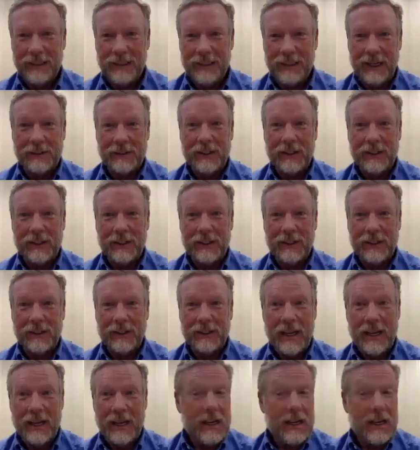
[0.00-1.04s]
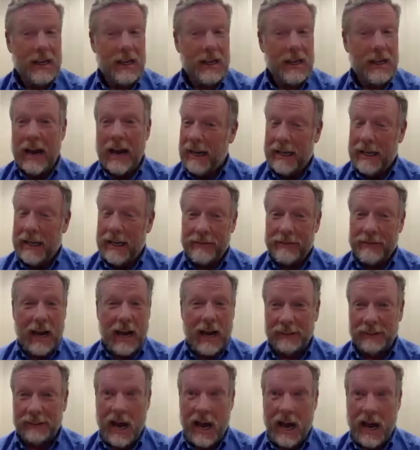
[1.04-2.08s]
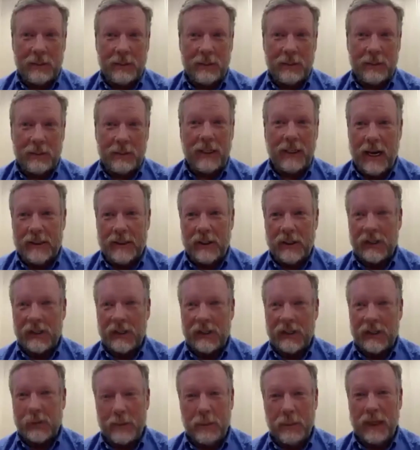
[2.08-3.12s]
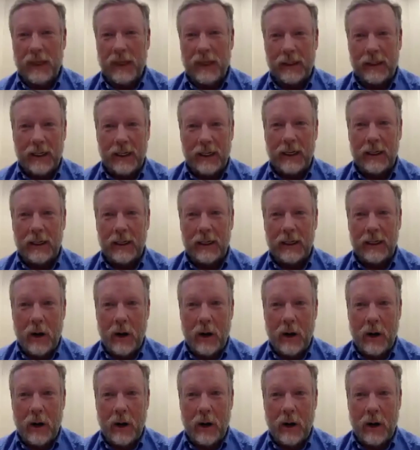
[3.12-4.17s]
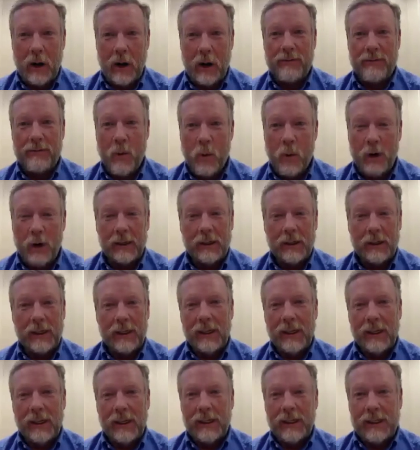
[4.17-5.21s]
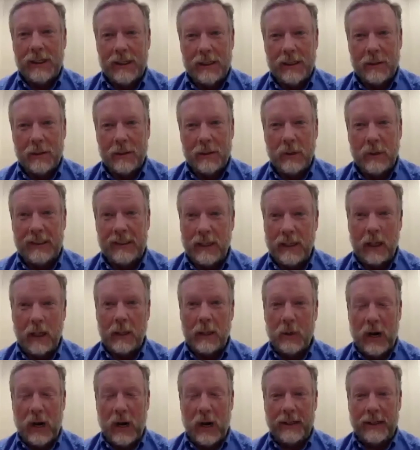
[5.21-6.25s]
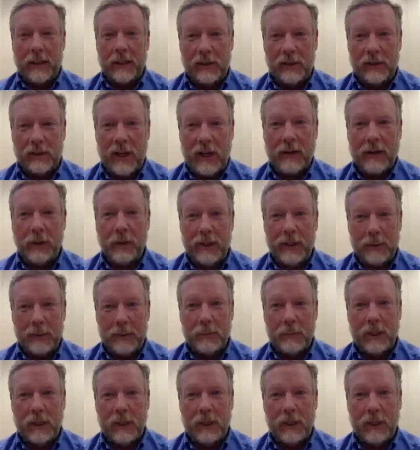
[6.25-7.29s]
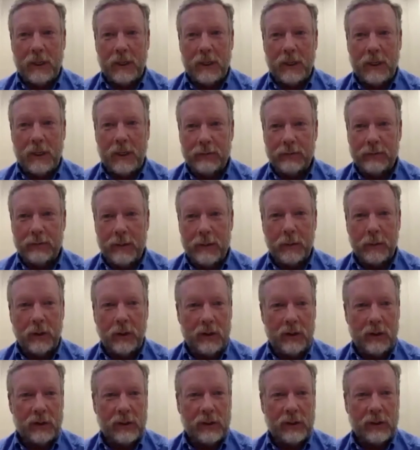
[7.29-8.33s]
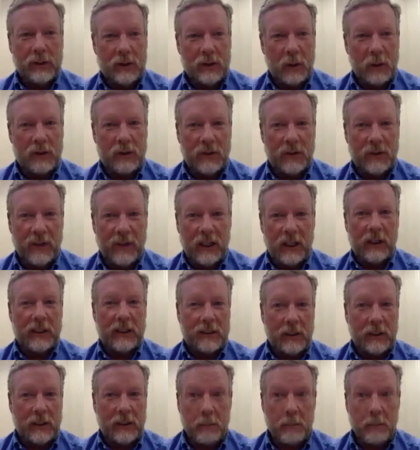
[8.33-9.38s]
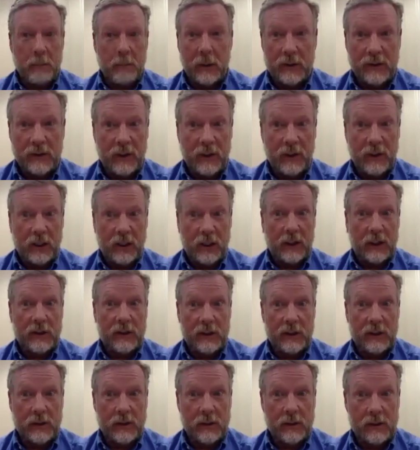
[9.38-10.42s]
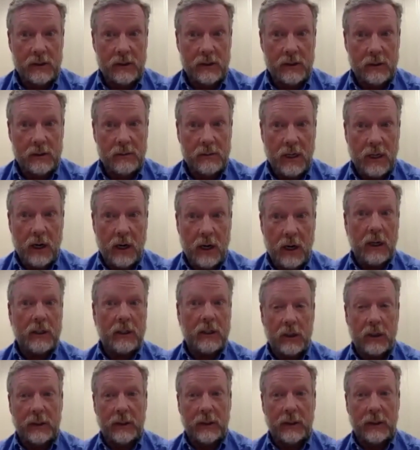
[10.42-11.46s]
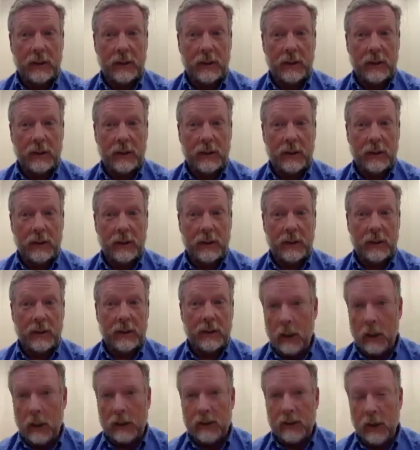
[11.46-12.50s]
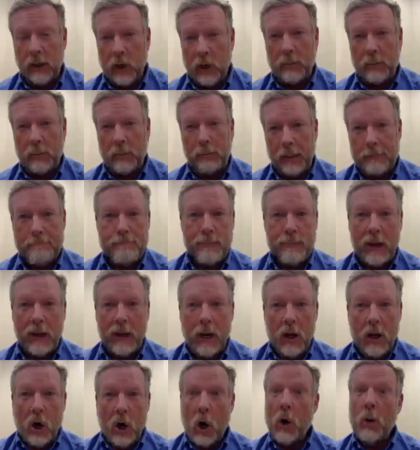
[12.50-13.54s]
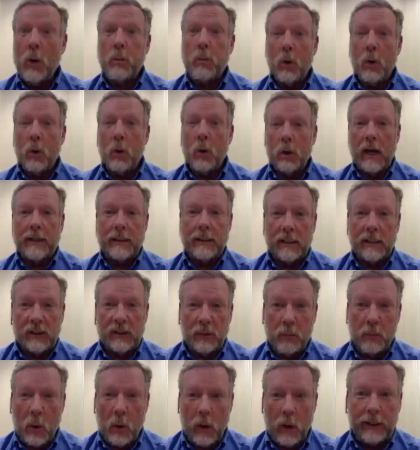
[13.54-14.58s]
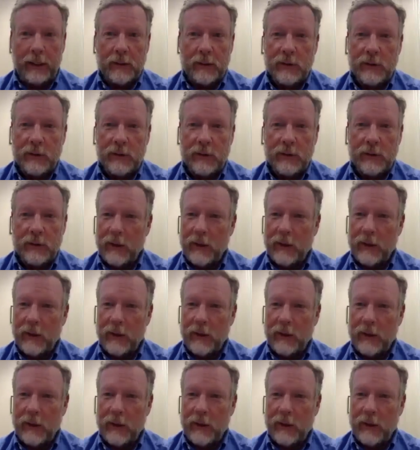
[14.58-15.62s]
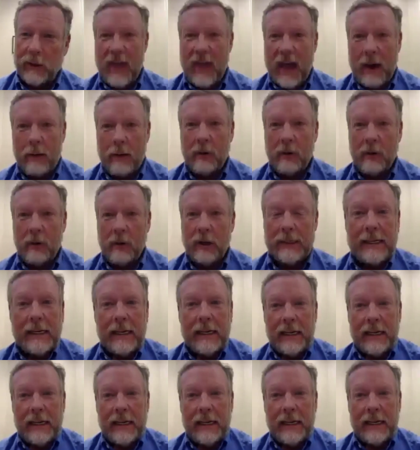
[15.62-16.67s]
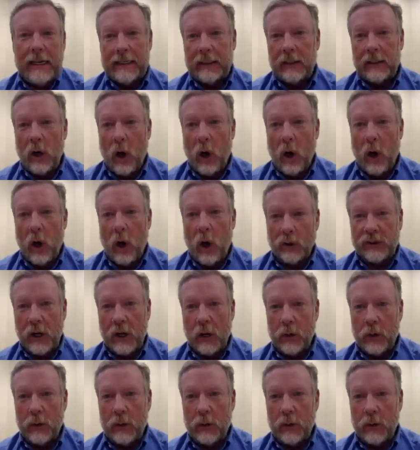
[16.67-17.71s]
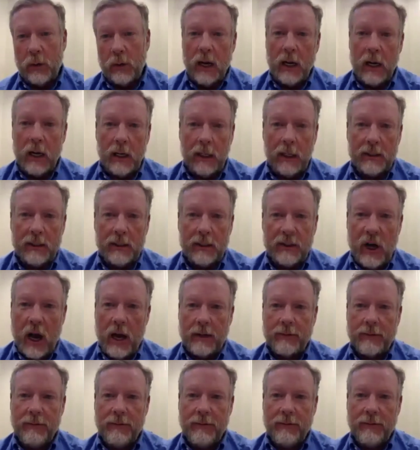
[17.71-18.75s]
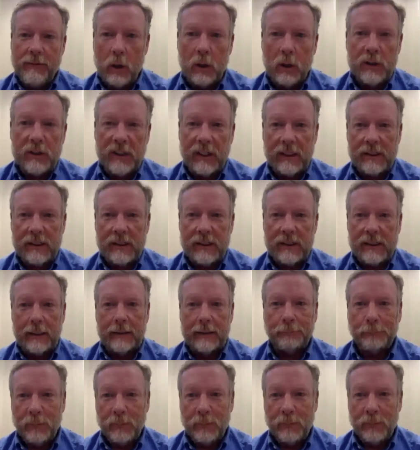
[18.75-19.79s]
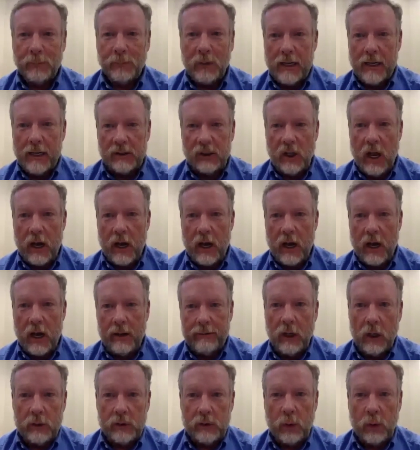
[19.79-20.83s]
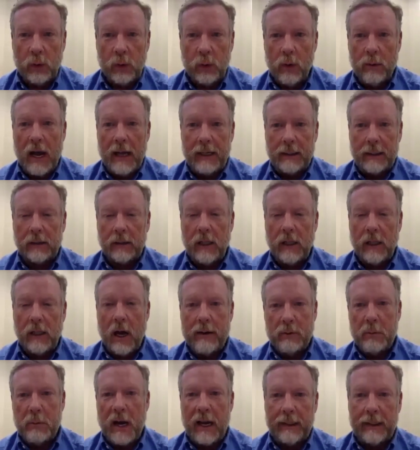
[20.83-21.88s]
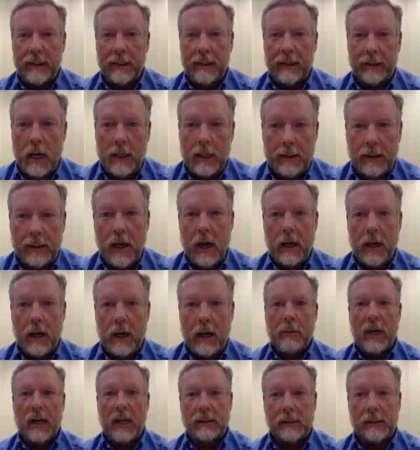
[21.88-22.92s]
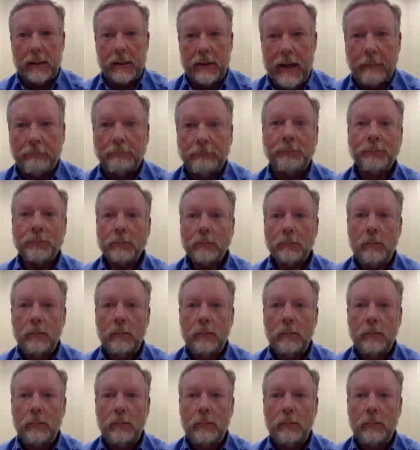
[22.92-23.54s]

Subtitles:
Yeah, I mean, I've got lots, but I just would pick Romans 5:4. We celebrate in our suffering because suffering produces perseverance, and perseverance character, and character hope, and hope will not disappoint us. So I love that one. And also John 4:16, God is love, and those who abide in love abide in God, and God abides in them.